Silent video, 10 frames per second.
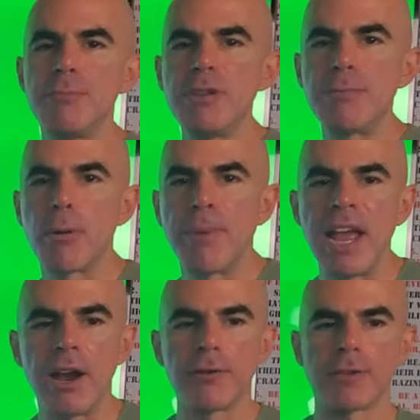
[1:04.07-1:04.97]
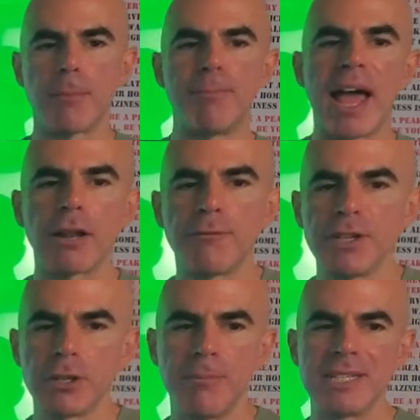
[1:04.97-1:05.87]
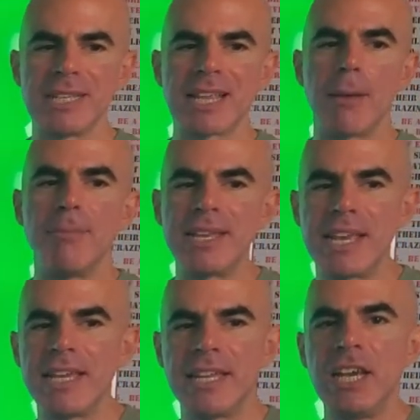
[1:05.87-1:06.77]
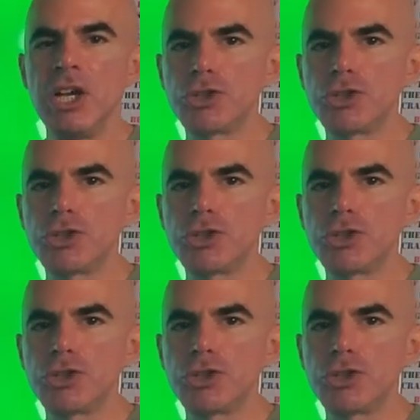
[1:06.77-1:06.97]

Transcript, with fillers: be prepared for the battlefield of business and begin